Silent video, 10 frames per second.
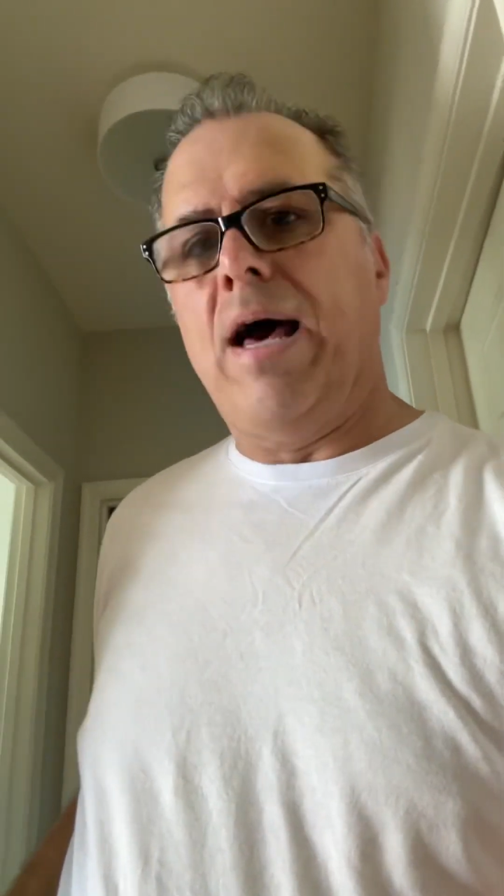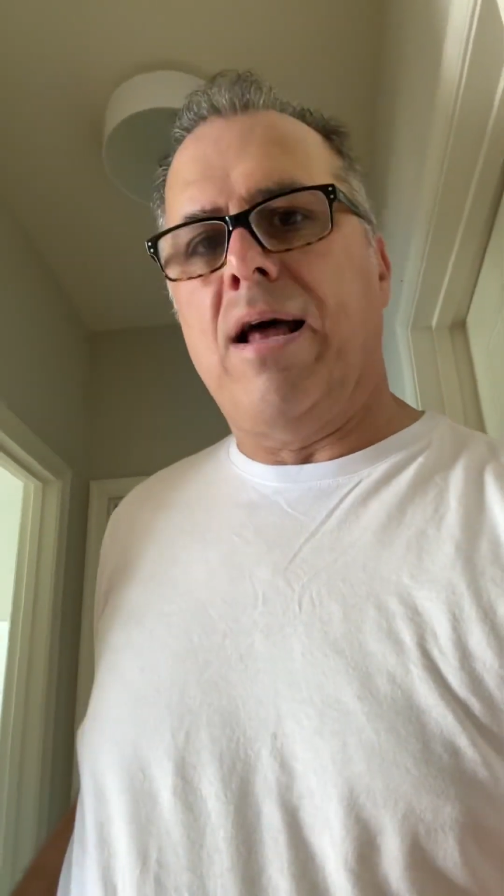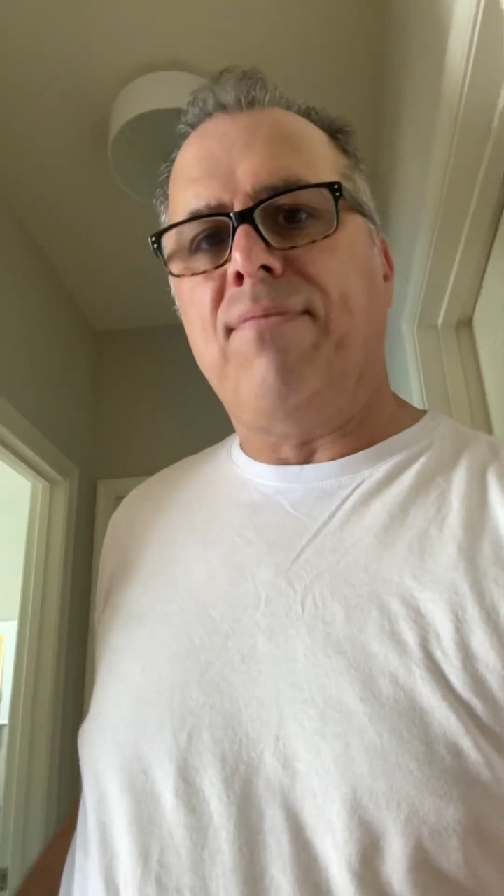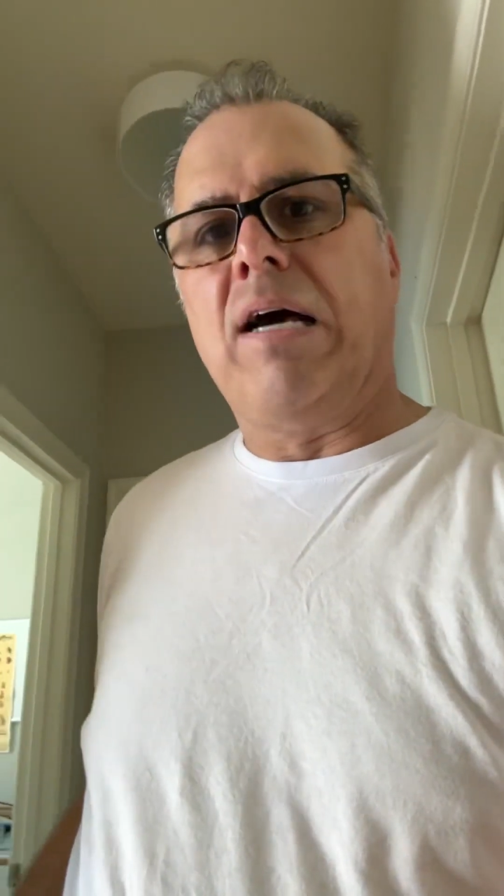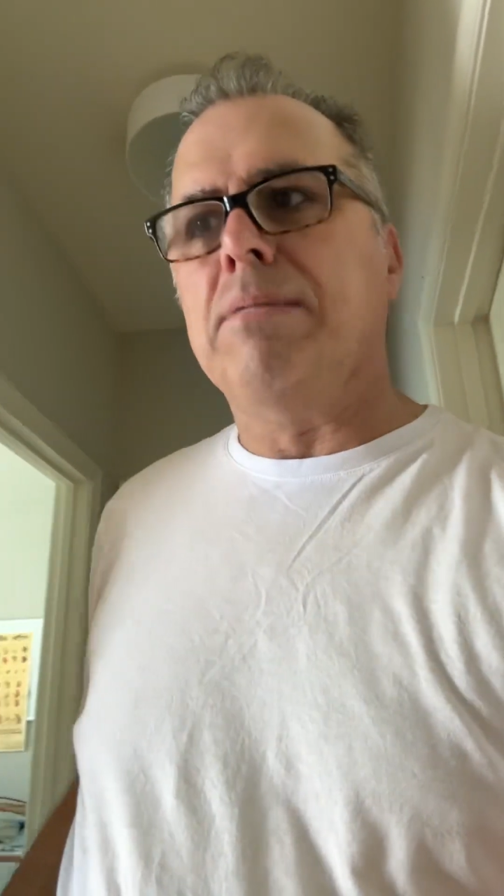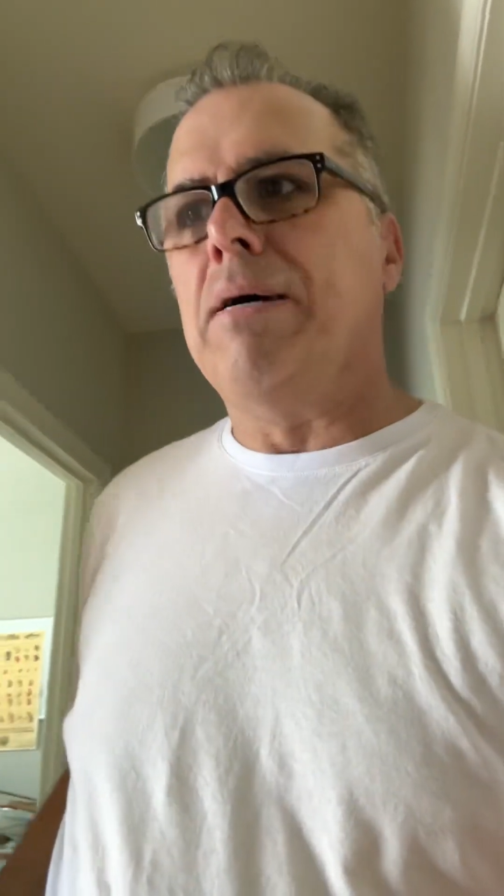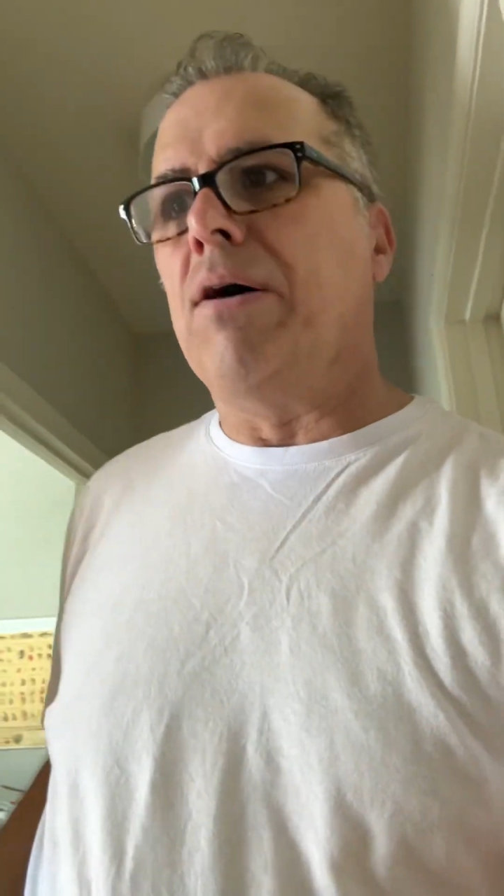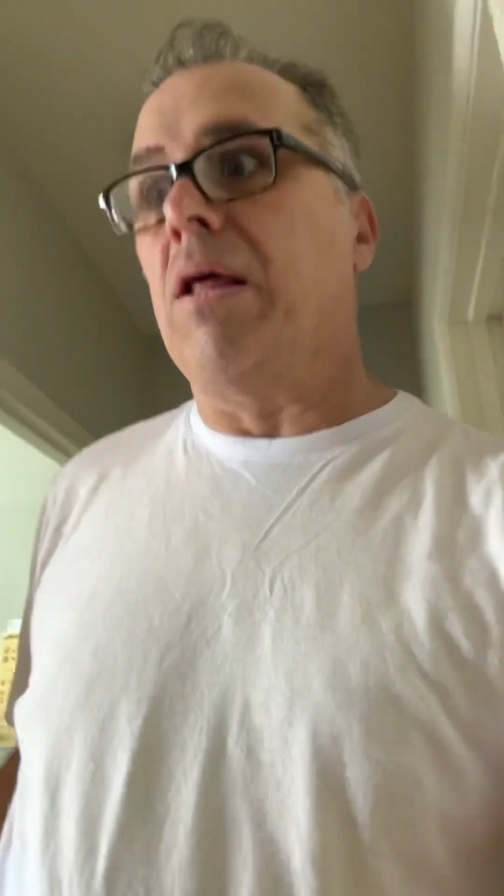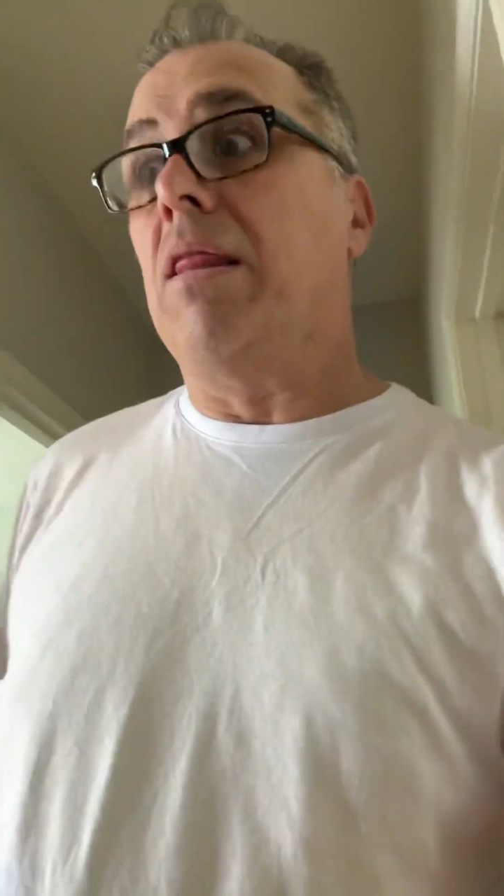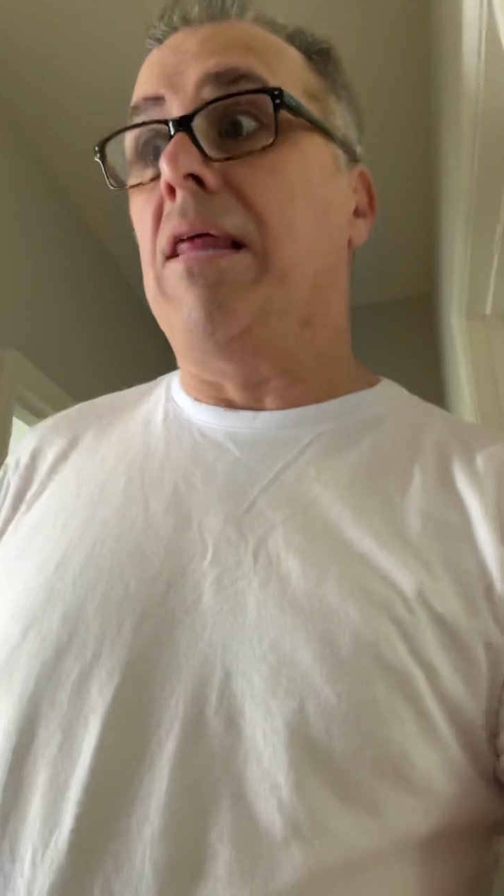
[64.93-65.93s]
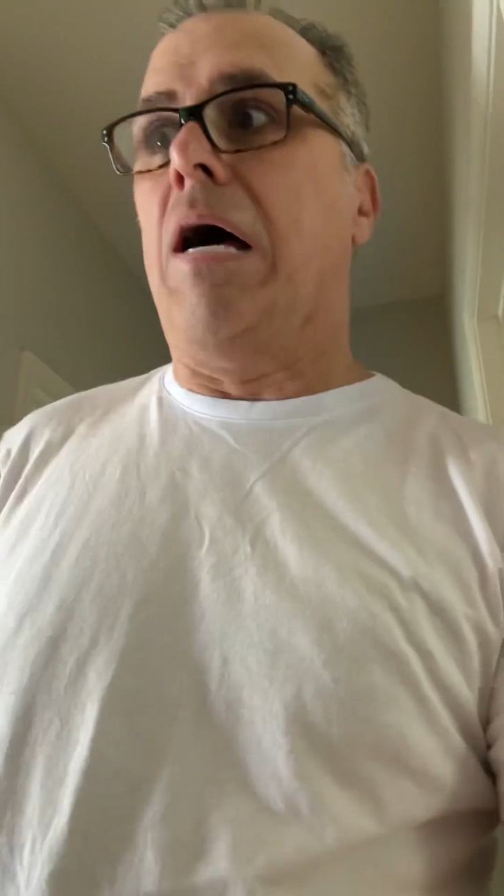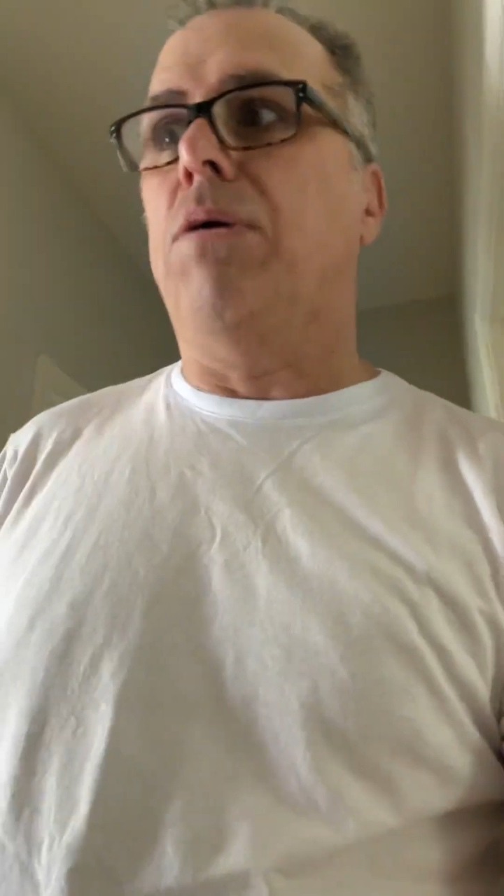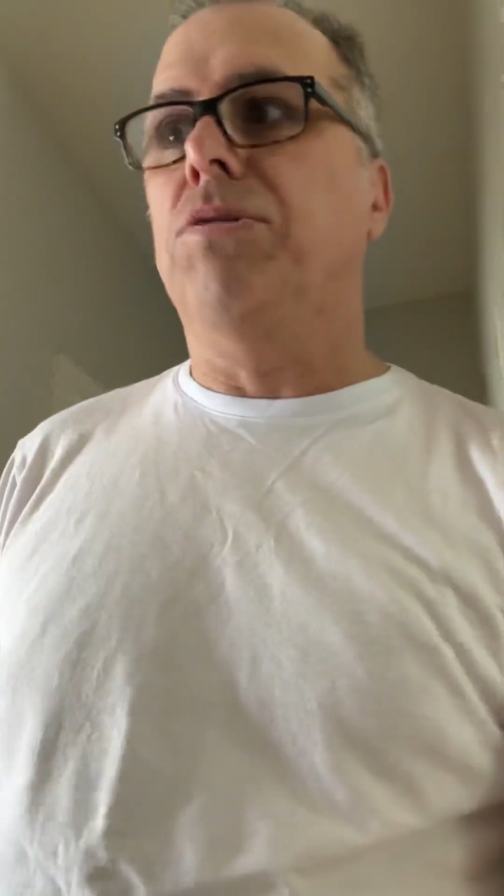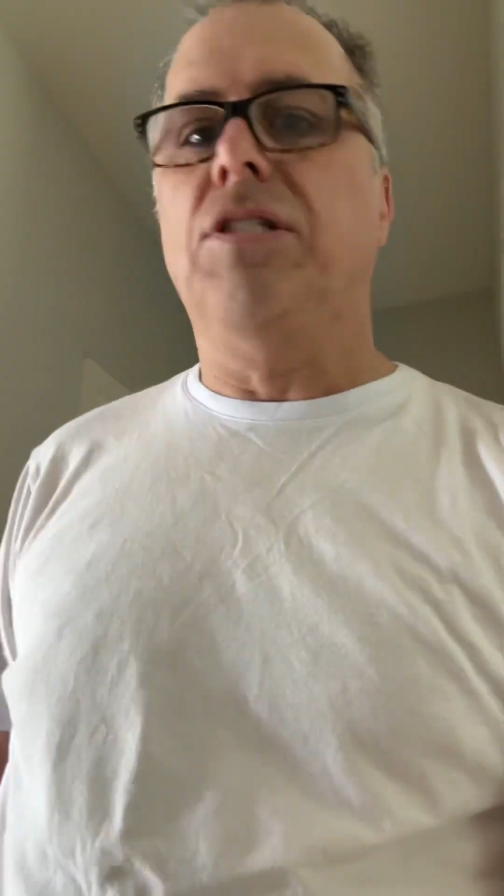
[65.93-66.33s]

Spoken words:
And I've got about 1,000